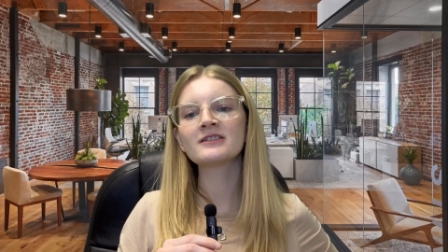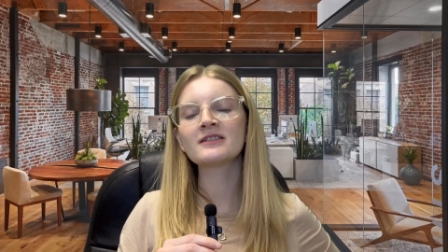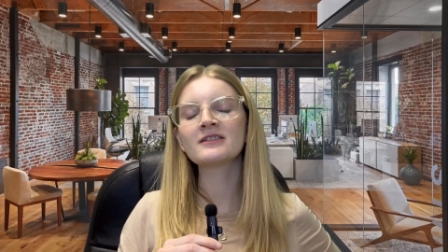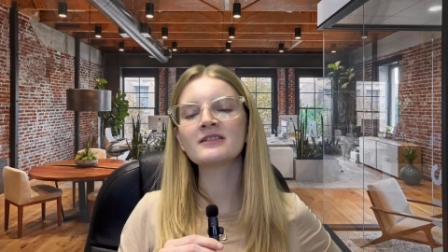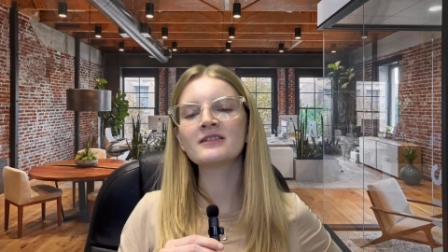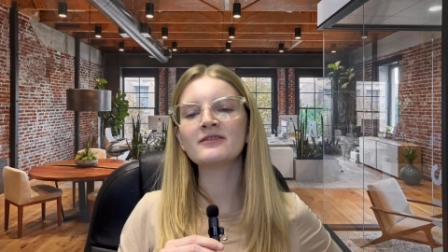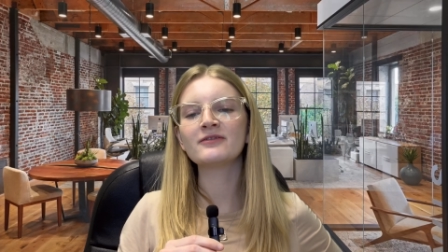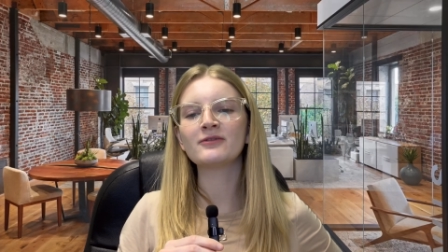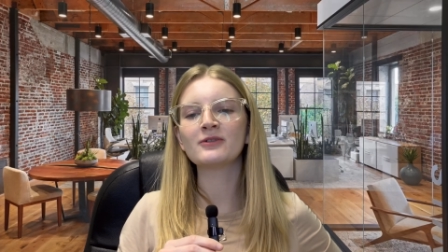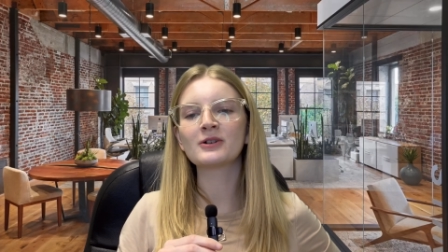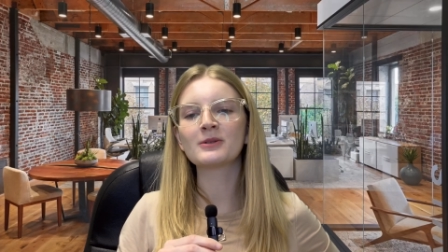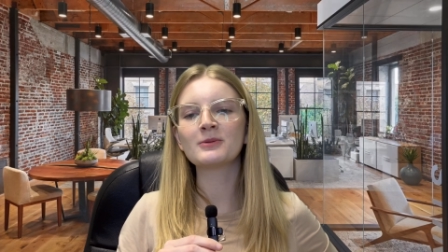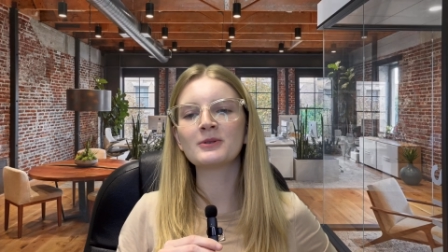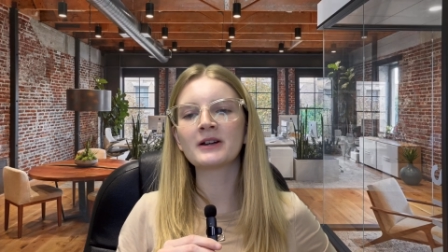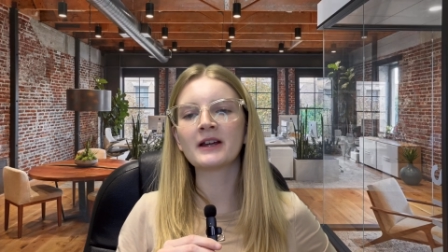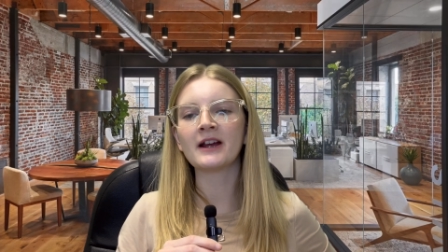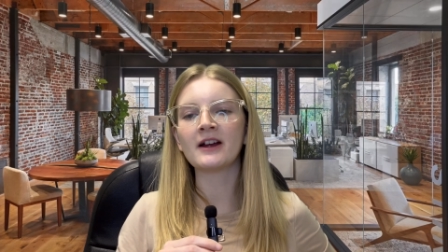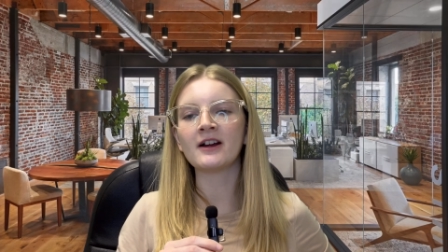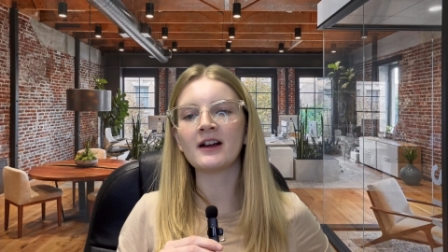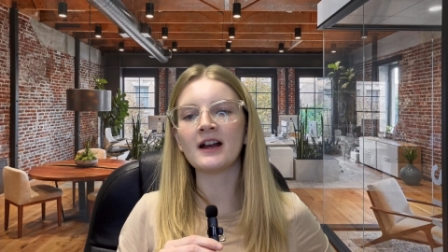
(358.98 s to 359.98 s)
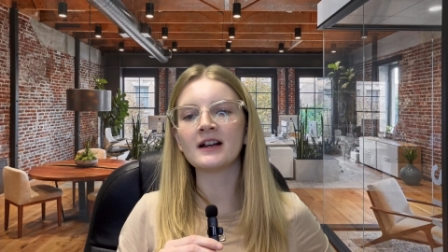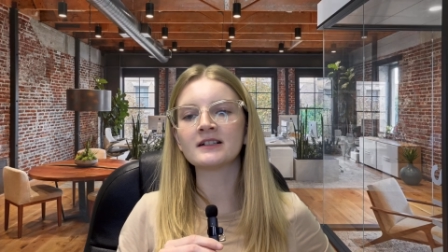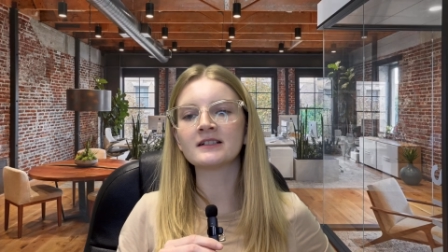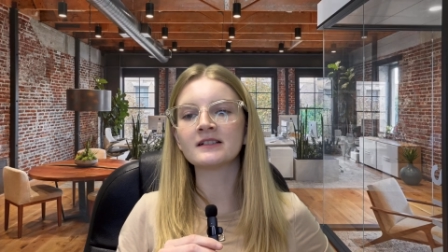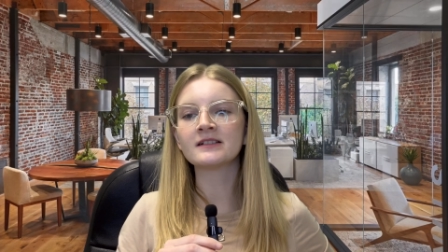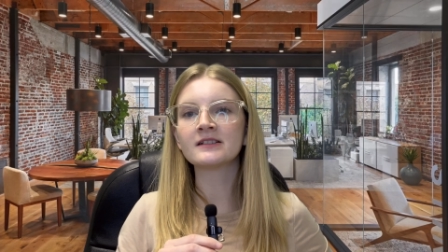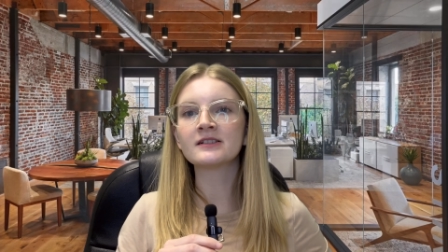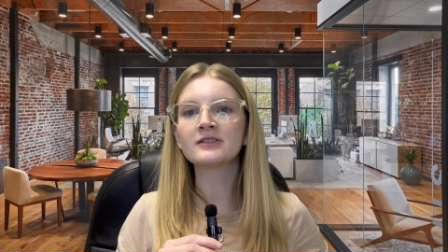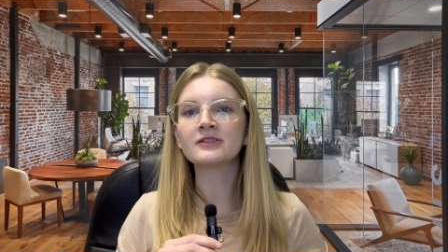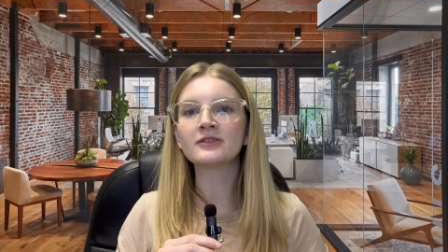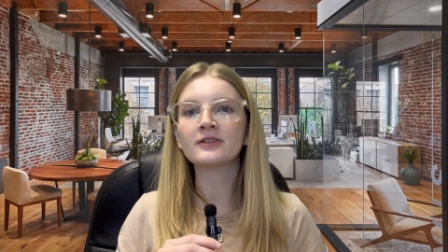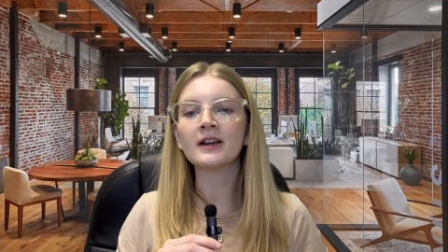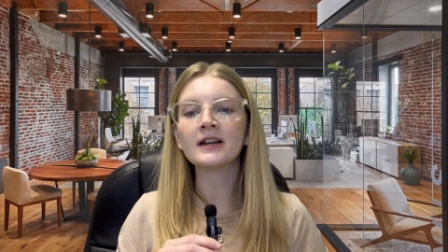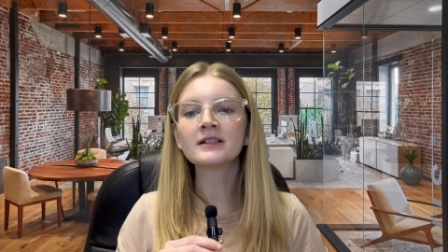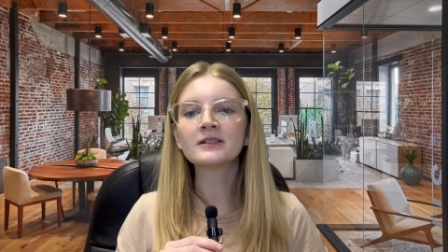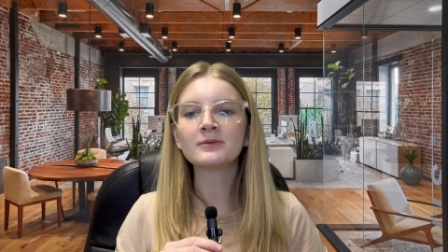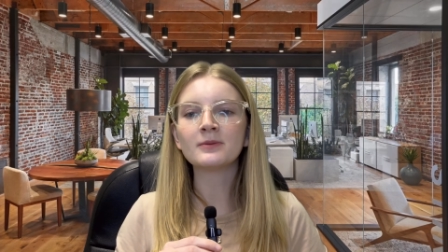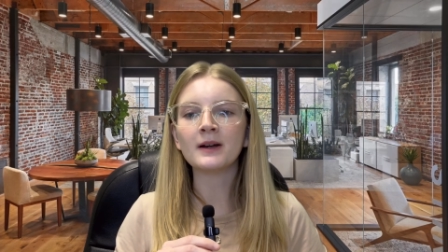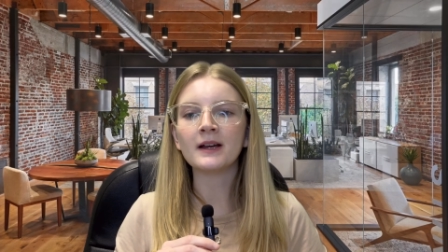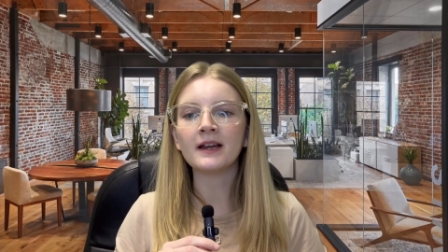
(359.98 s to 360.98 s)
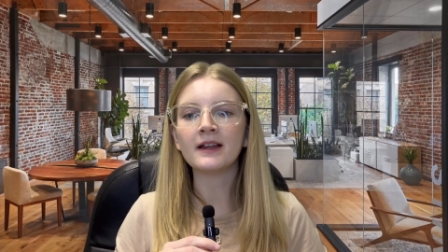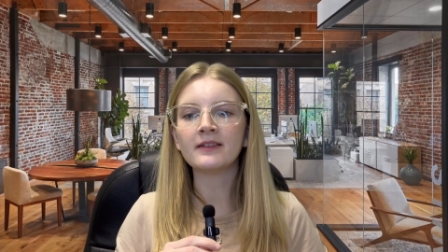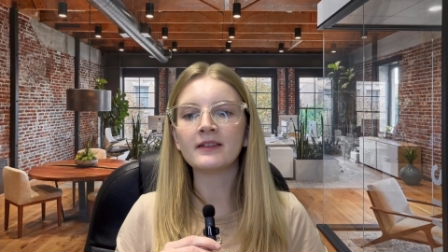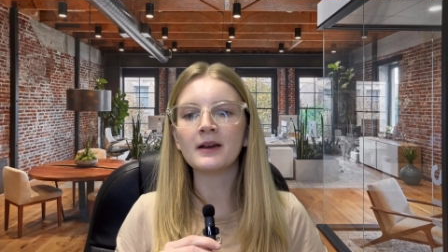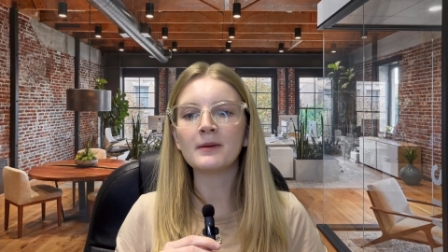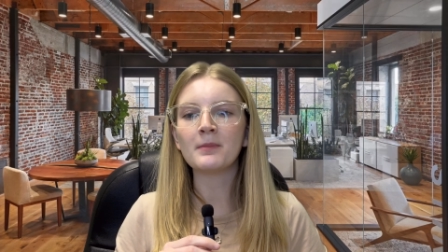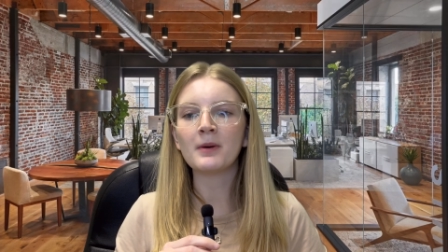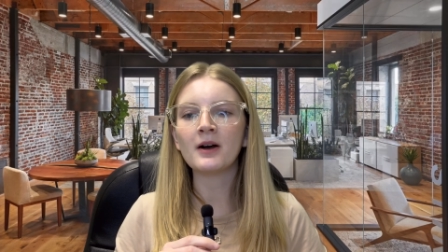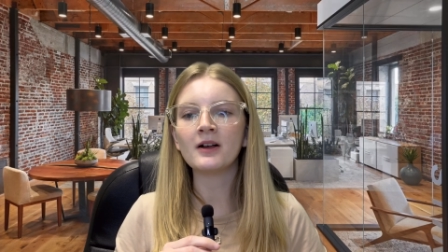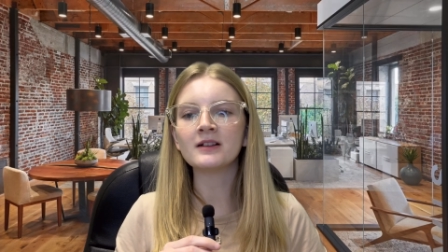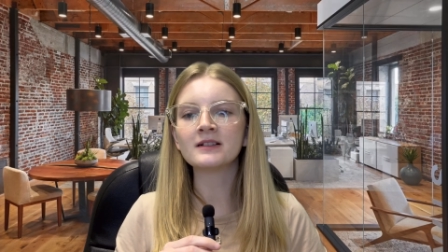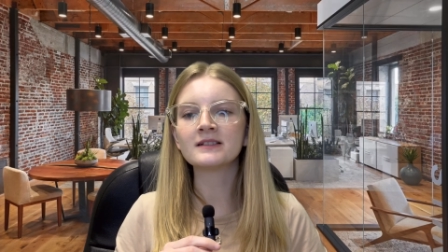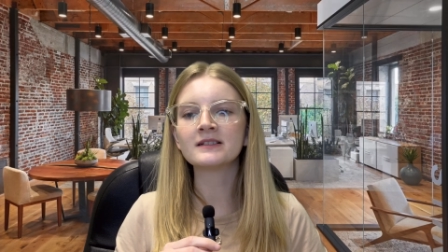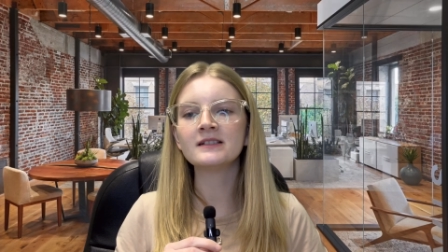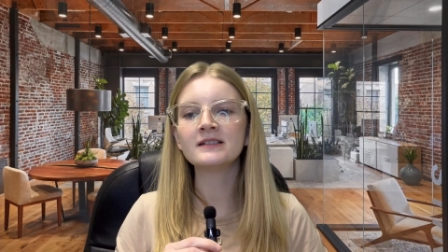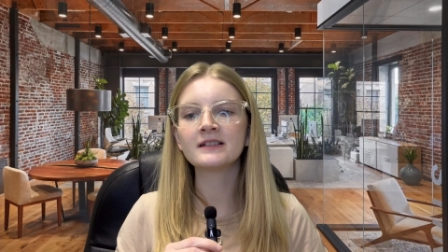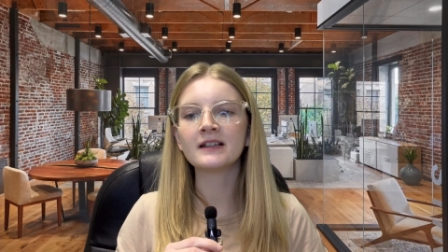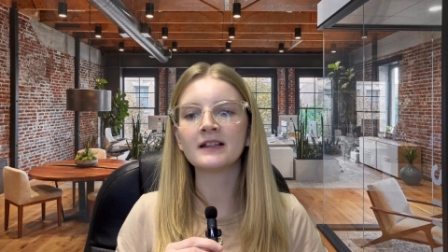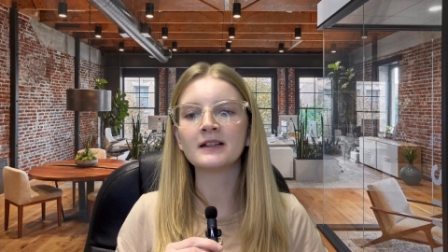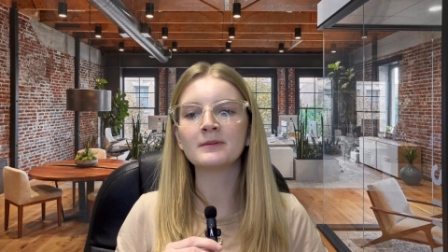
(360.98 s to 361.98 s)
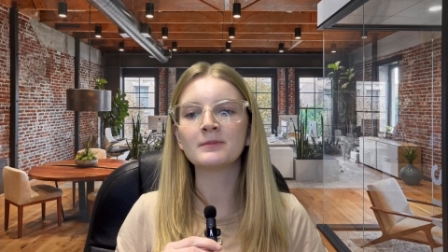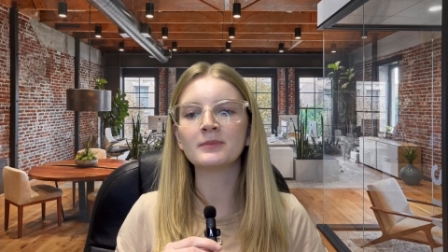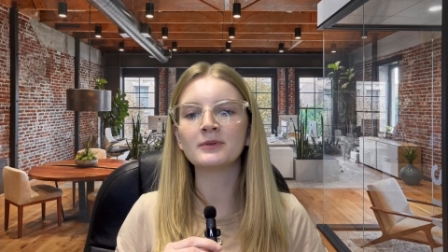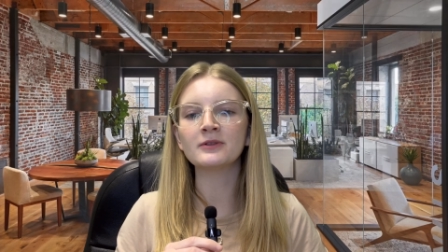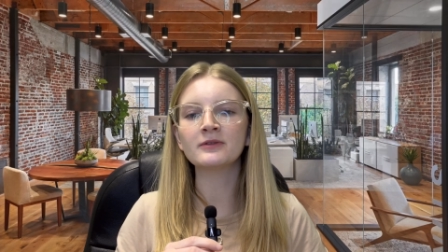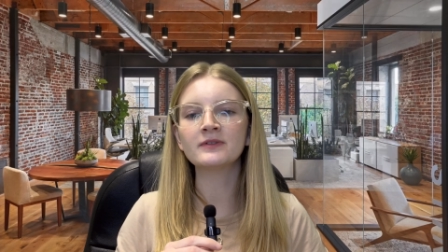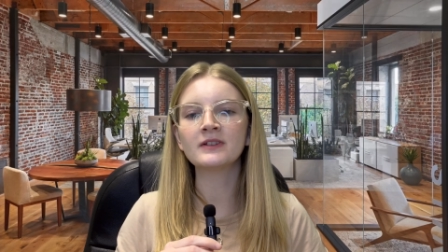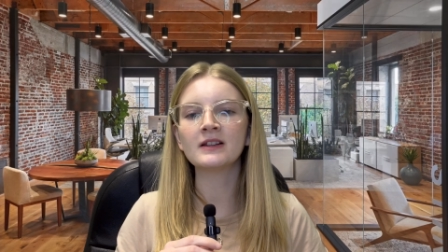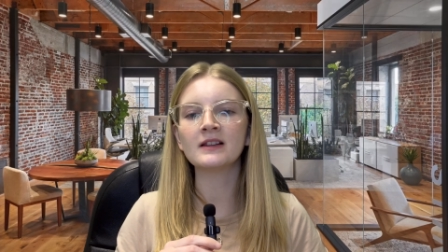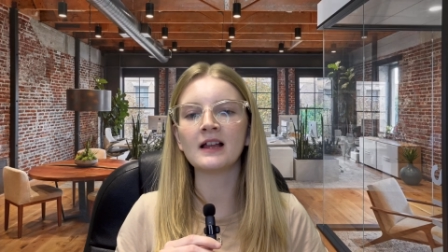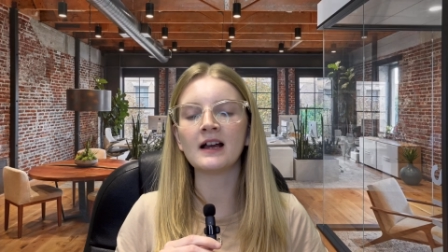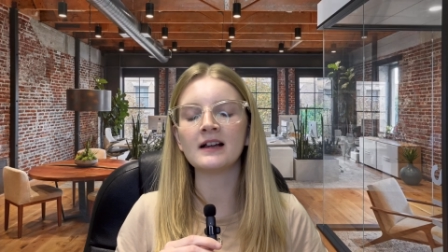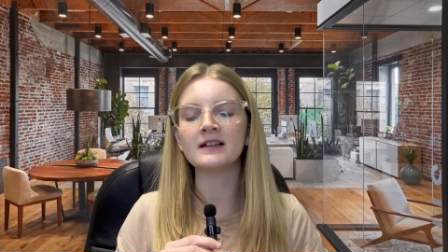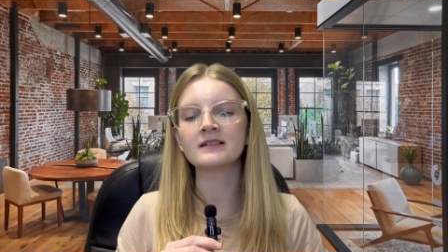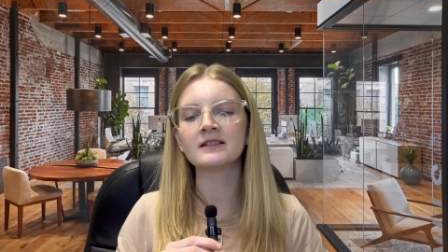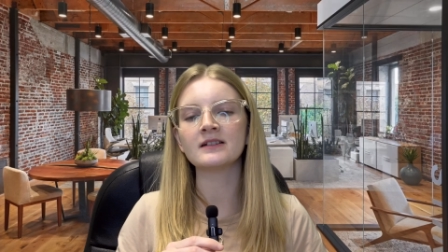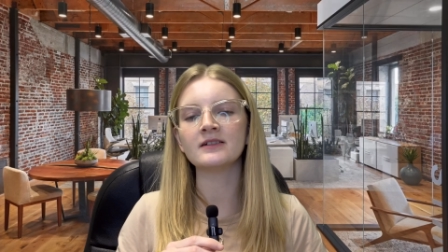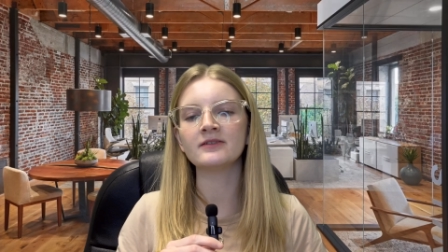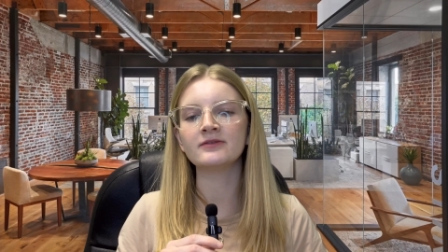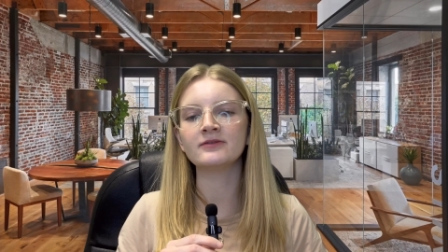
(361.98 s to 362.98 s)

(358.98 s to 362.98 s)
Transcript: to the Affordable Care Act is a direct way that policies can improve the lives of